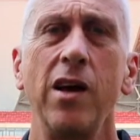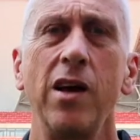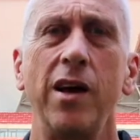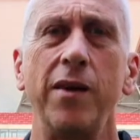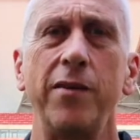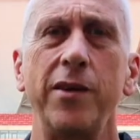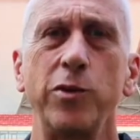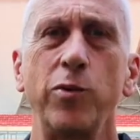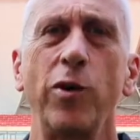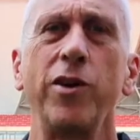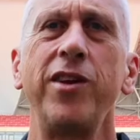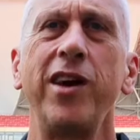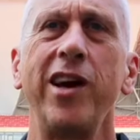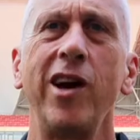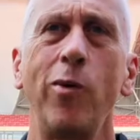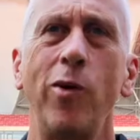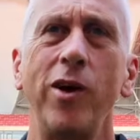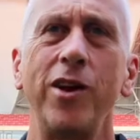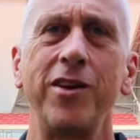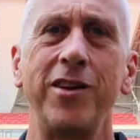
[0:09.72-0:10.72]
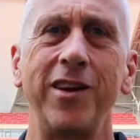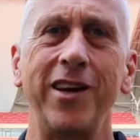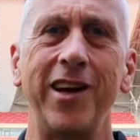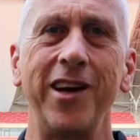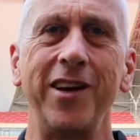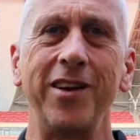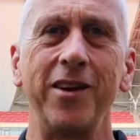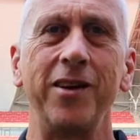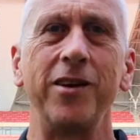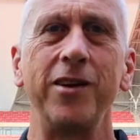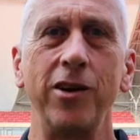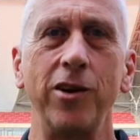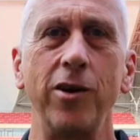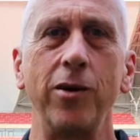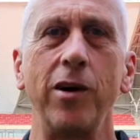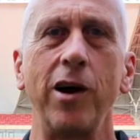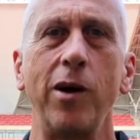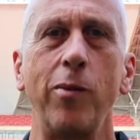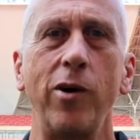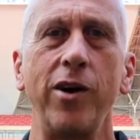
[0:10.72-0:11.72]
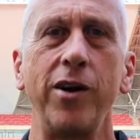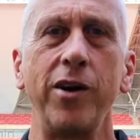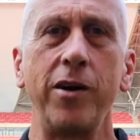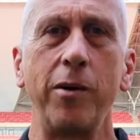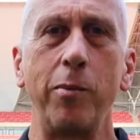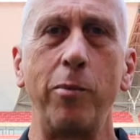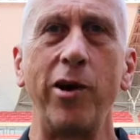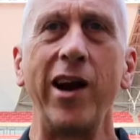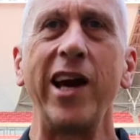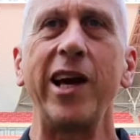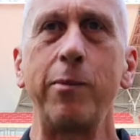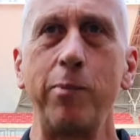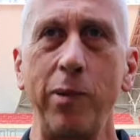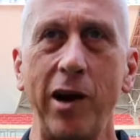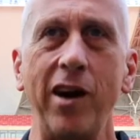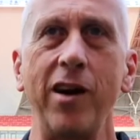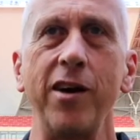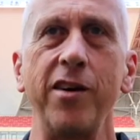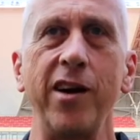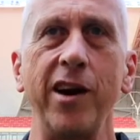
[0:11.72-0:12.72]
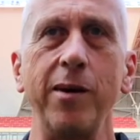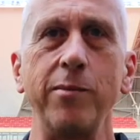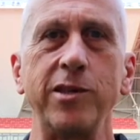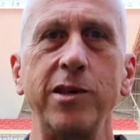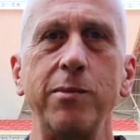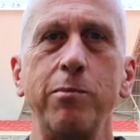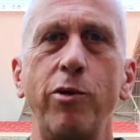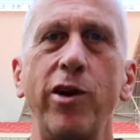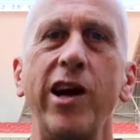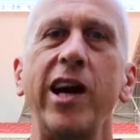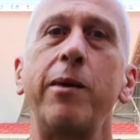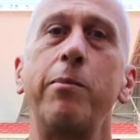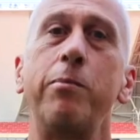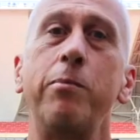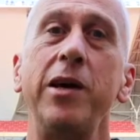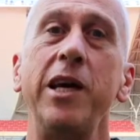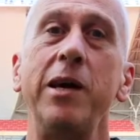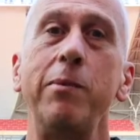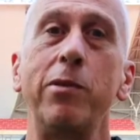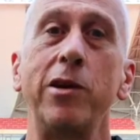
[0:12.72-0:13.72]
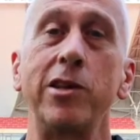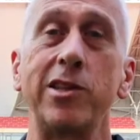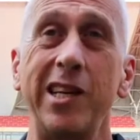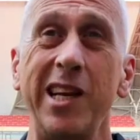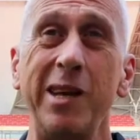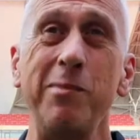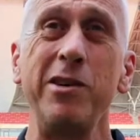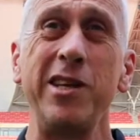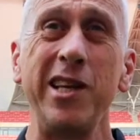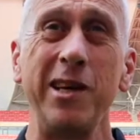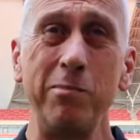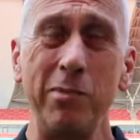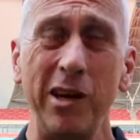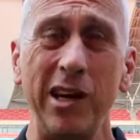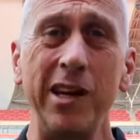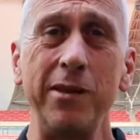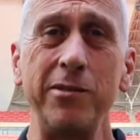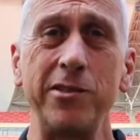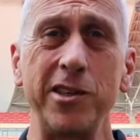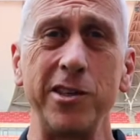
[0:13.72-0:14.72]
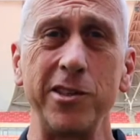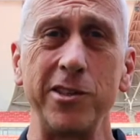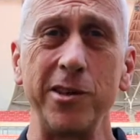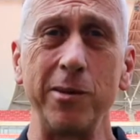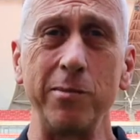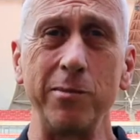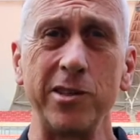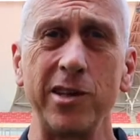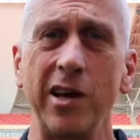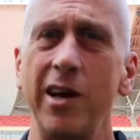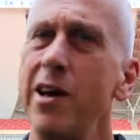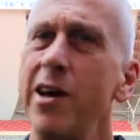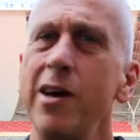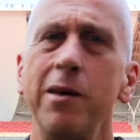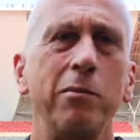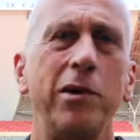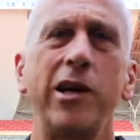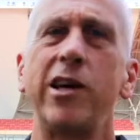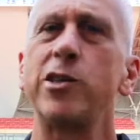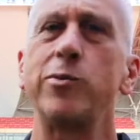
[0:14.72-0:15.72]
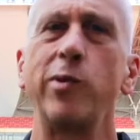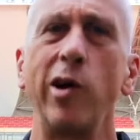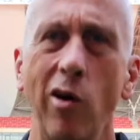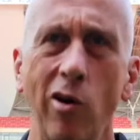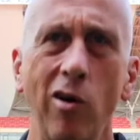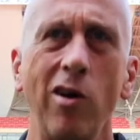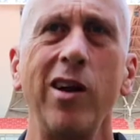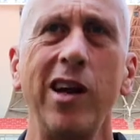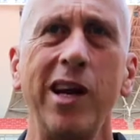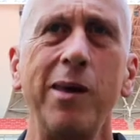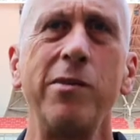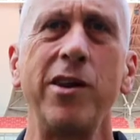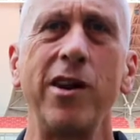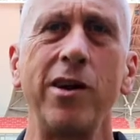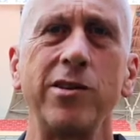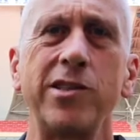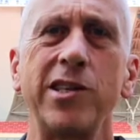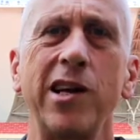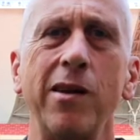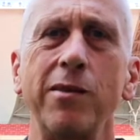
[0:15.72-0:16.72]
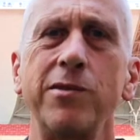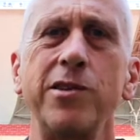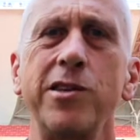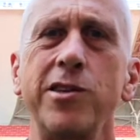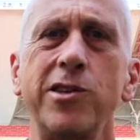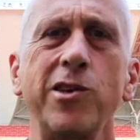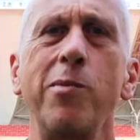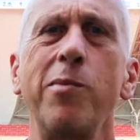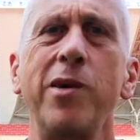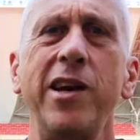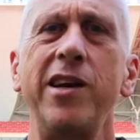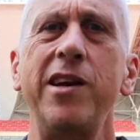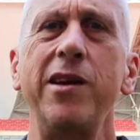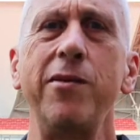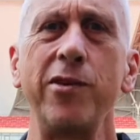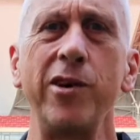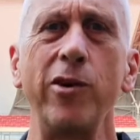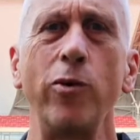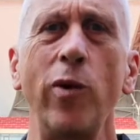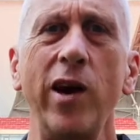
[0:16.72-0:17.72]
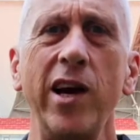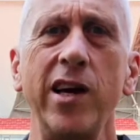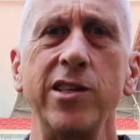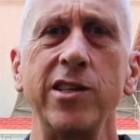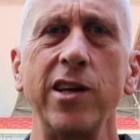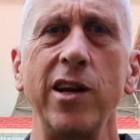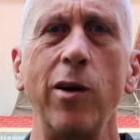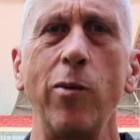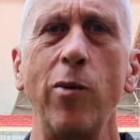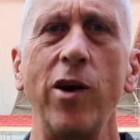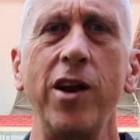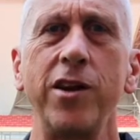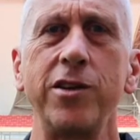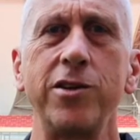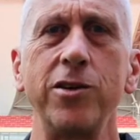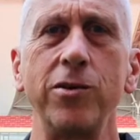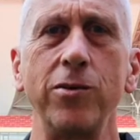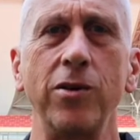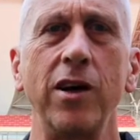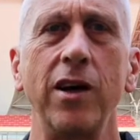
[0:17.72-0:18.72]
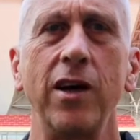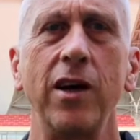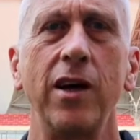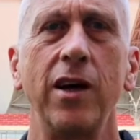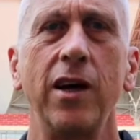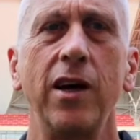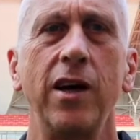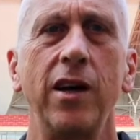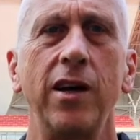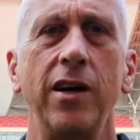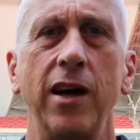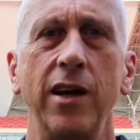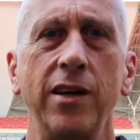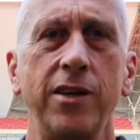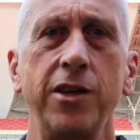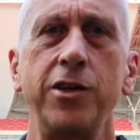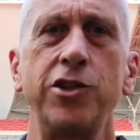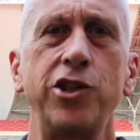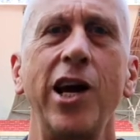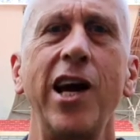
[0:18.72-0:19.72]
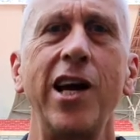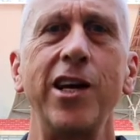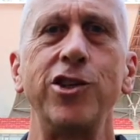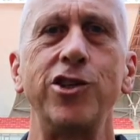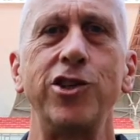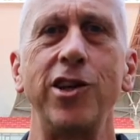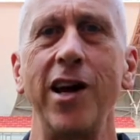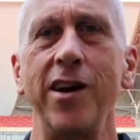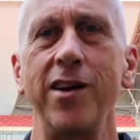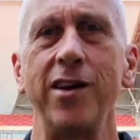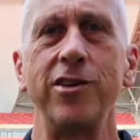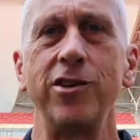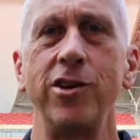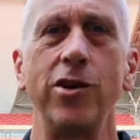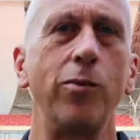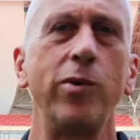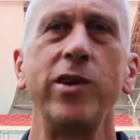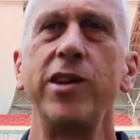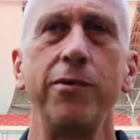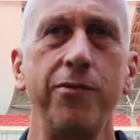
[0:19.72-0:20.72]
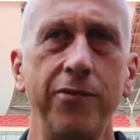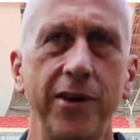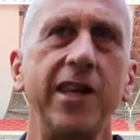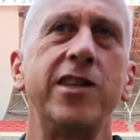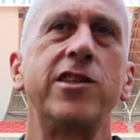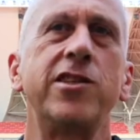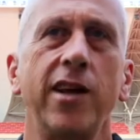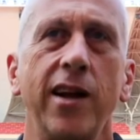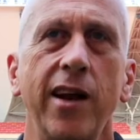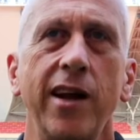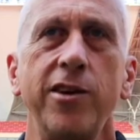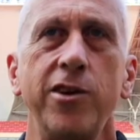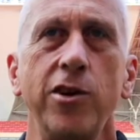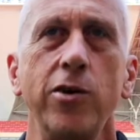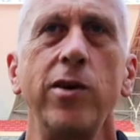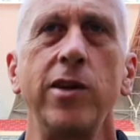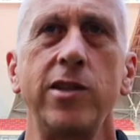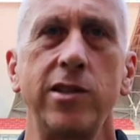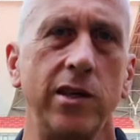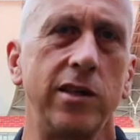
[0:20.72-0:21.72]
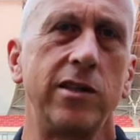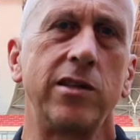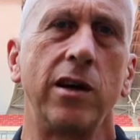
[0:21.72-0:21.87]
If there's one thing I wanted to get, I wanted to break paradigms and break people's limiting belief systems, because we all limit ourselves in so many different ways, and I wanted to change that. And with the feats that I do, it's